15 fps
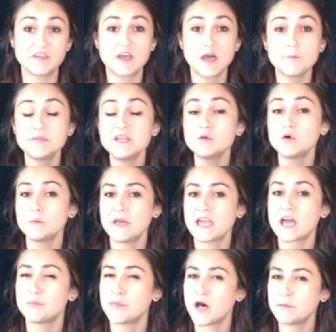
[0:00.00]
the company will make
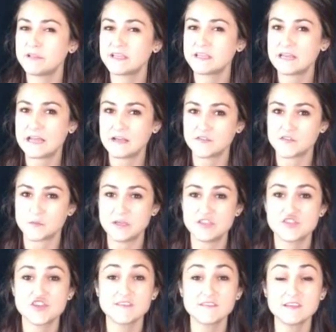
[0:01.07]
a public announcement
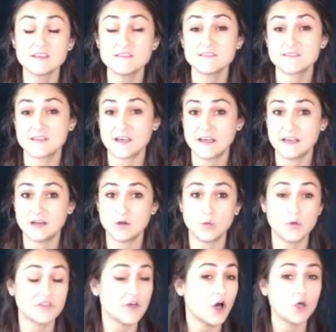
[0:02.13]
just as it is done
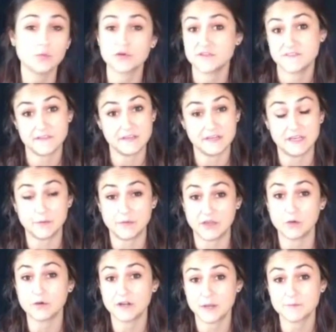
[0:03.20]
with all preceding
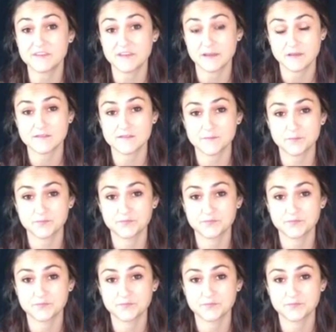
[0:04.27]
Penguin updates.